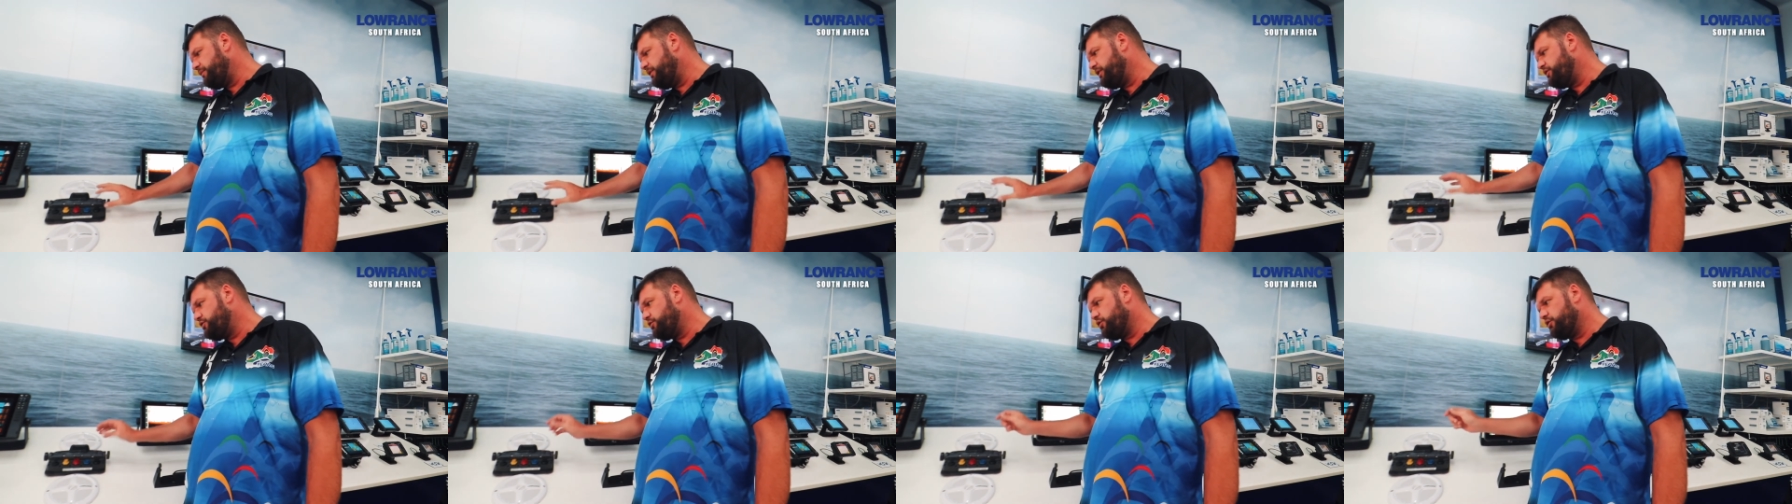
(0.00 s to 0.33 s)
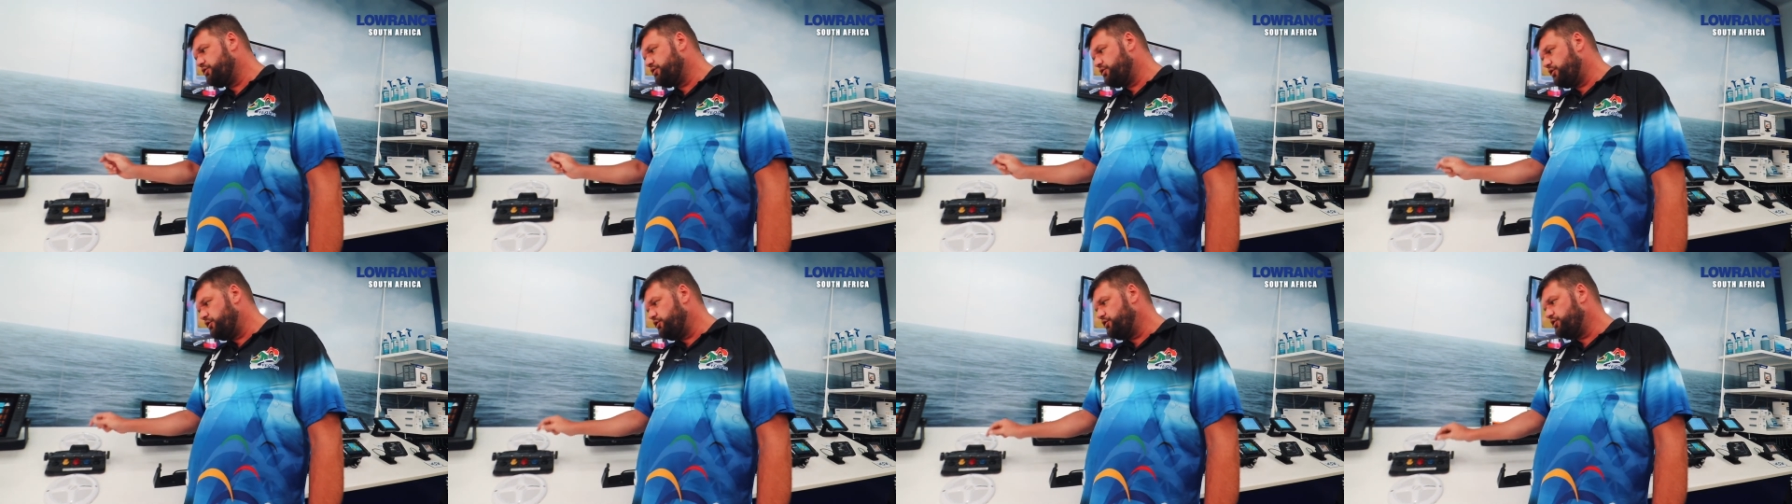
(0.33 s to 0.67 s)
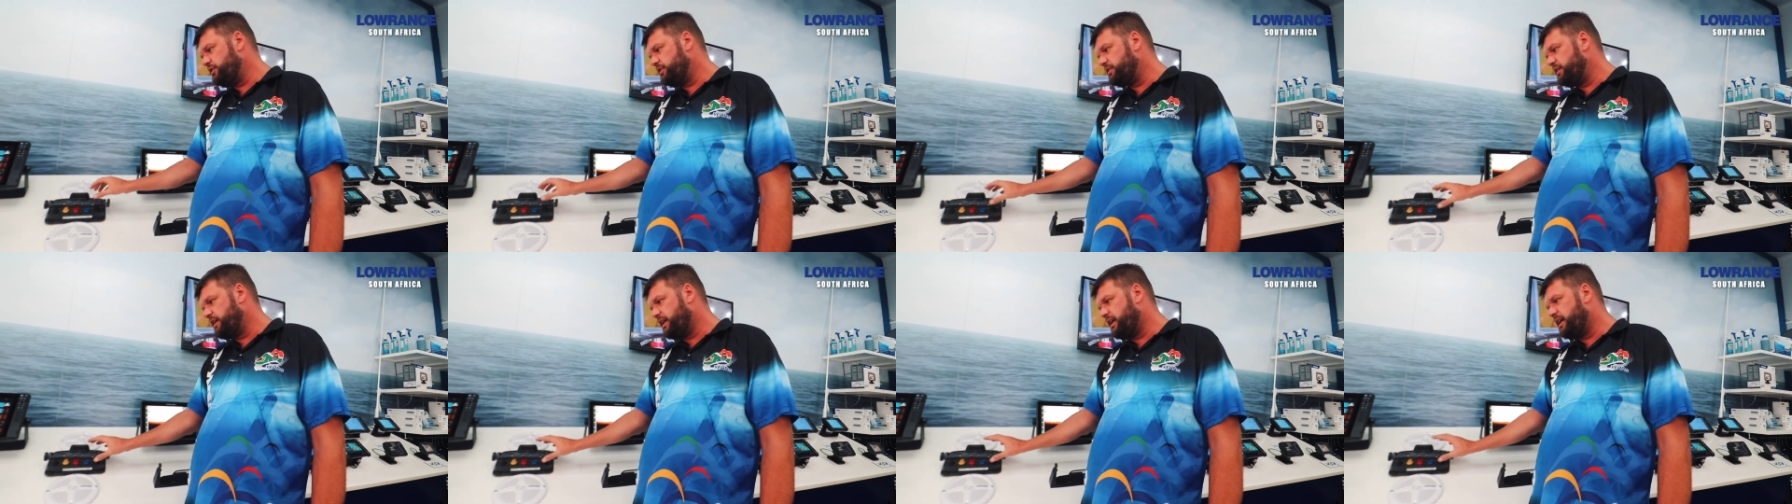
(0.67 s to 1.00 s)
the
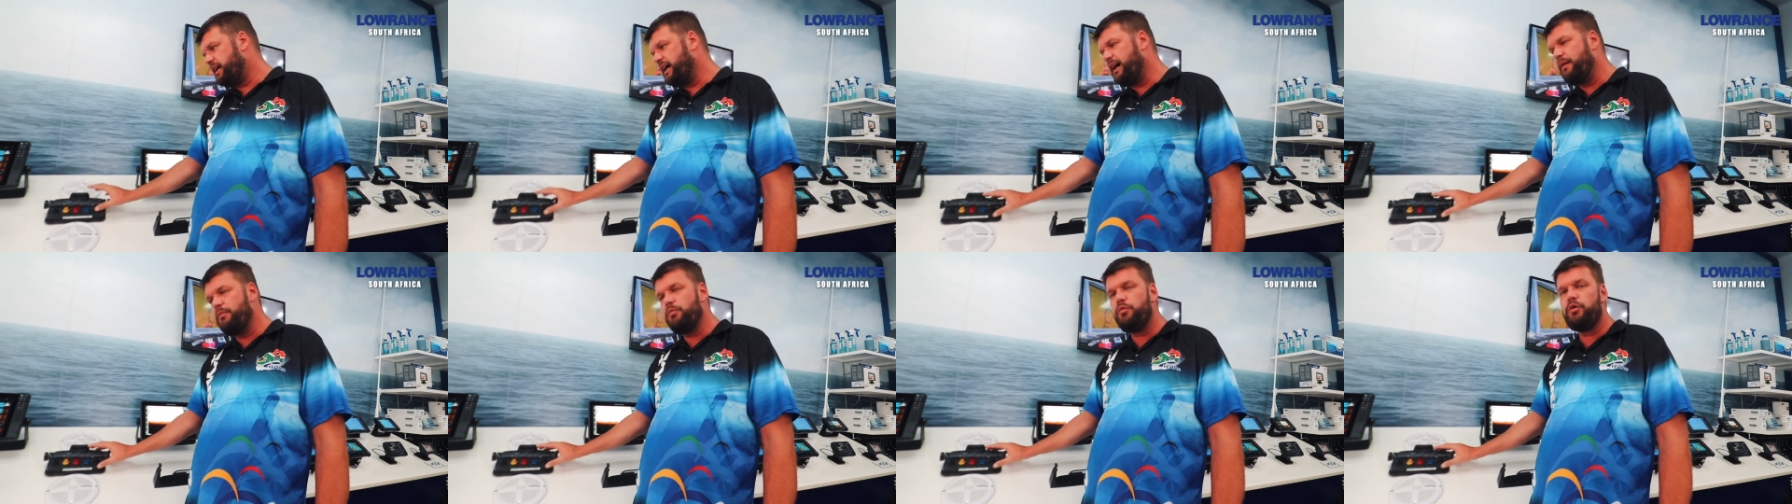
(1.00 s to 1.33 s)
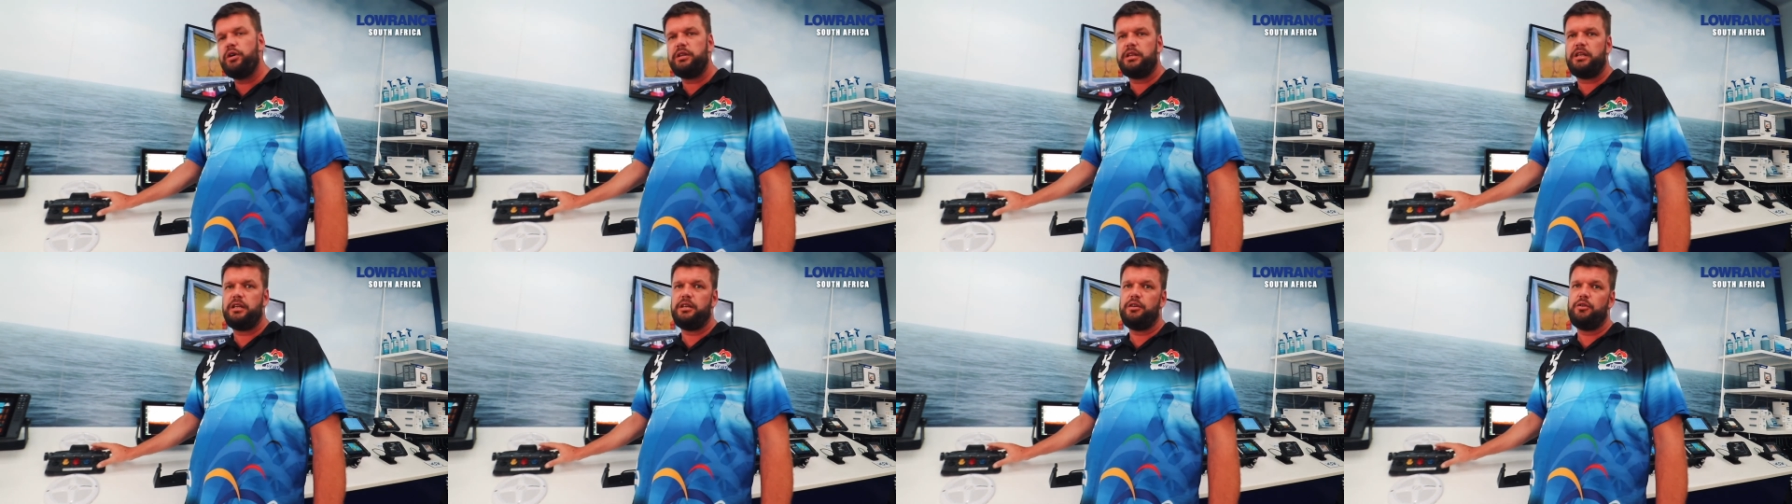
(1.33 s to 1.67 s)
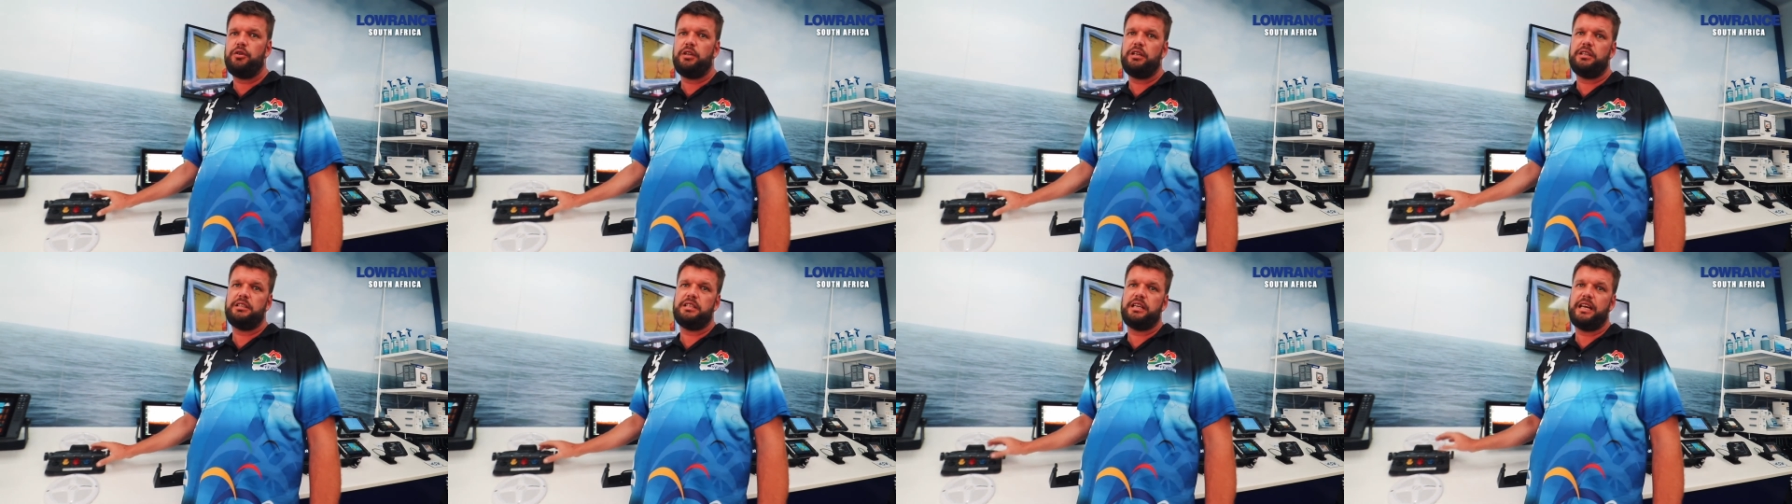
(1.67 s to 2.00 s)
transducers that come with the
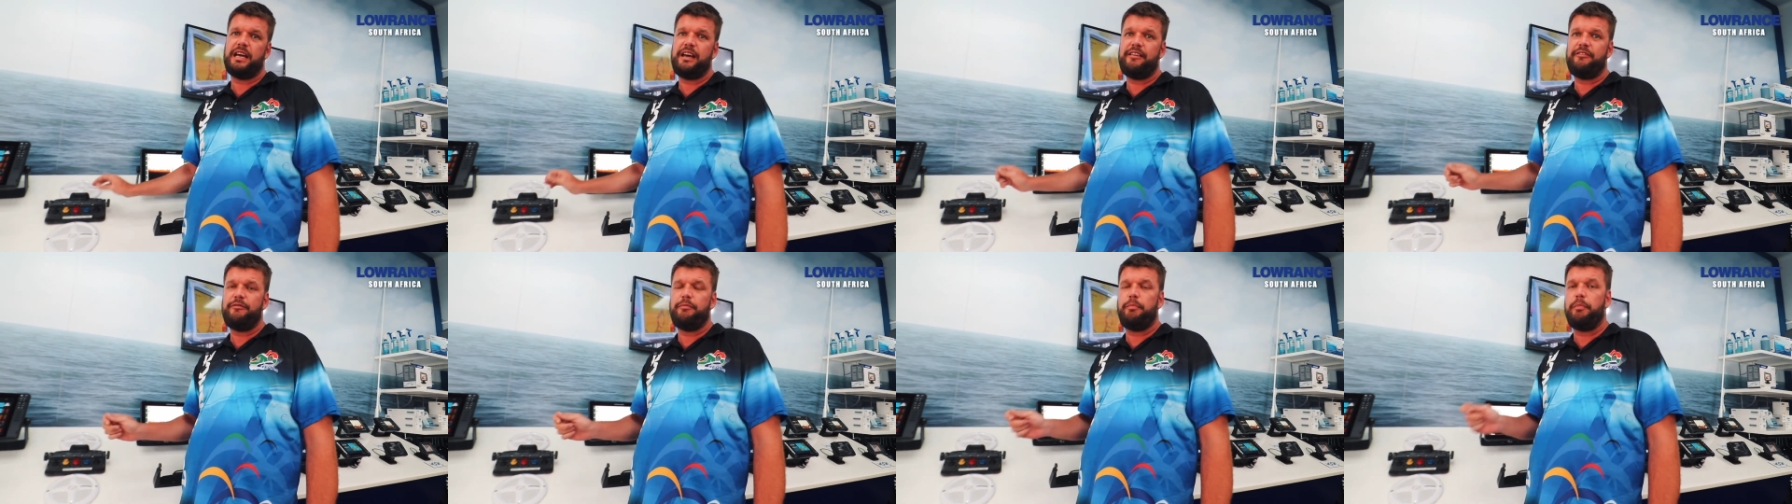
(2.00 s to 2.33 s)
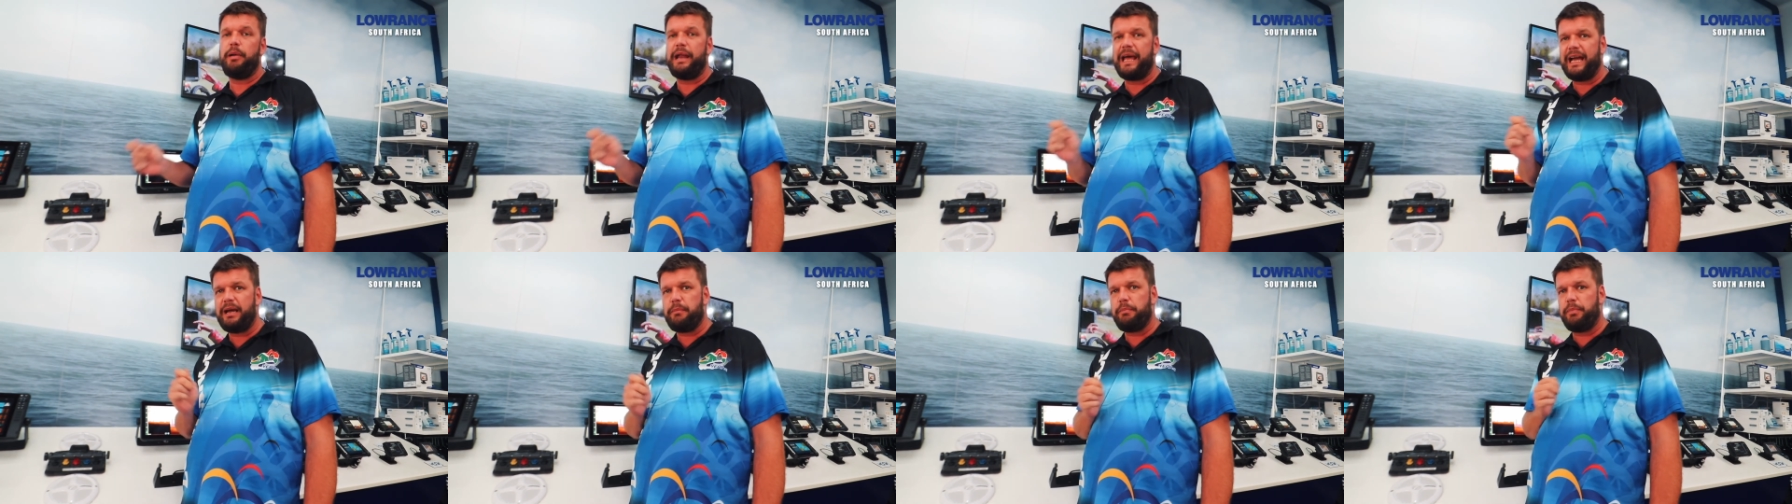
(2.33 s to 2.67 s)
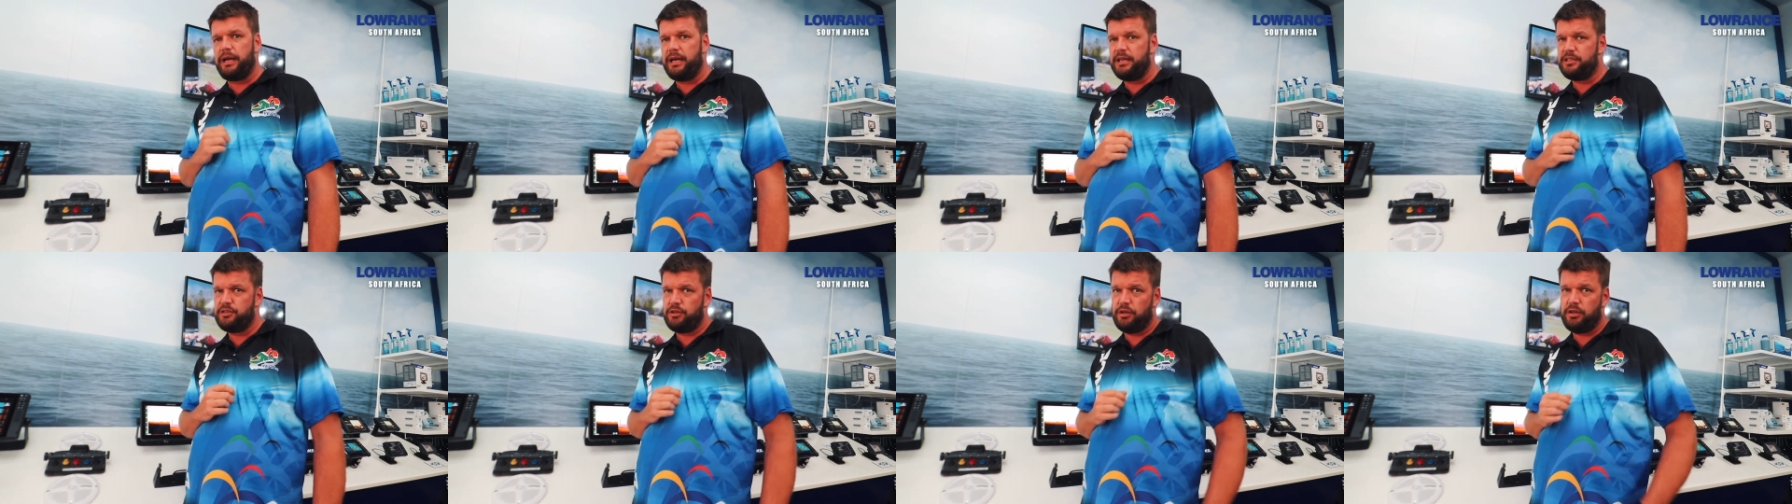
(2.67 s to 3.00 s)
units have black
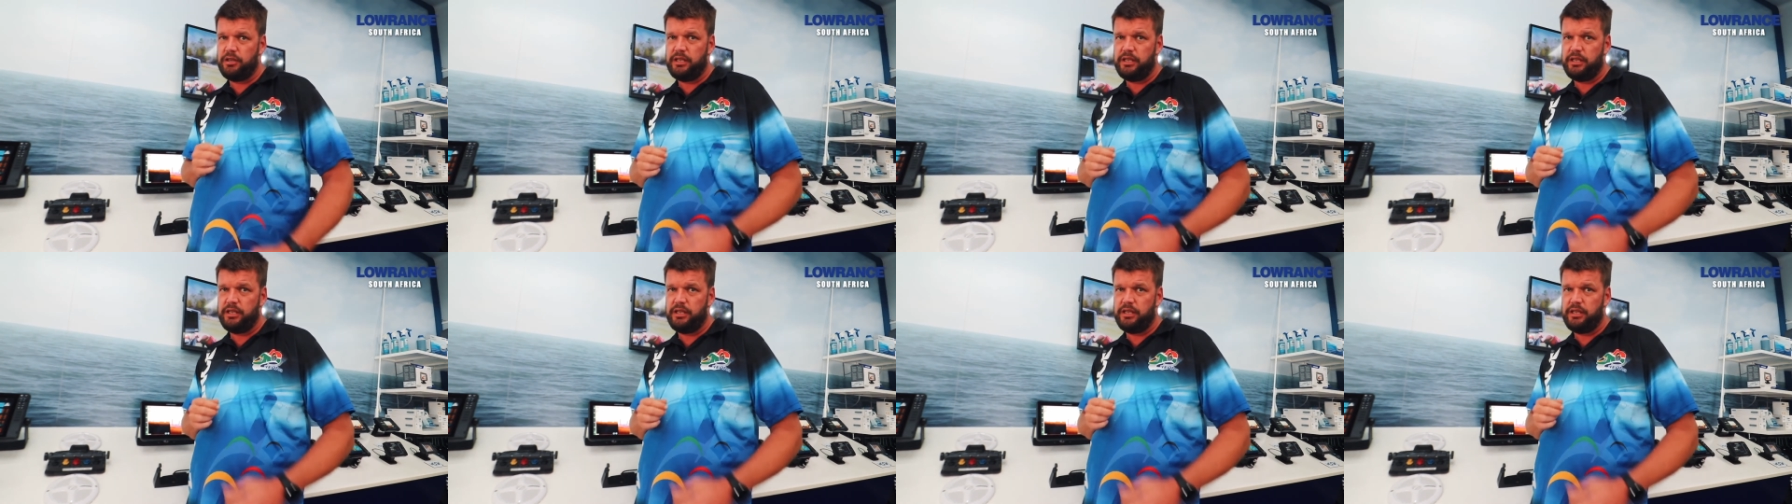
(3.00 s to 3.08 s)
plugs on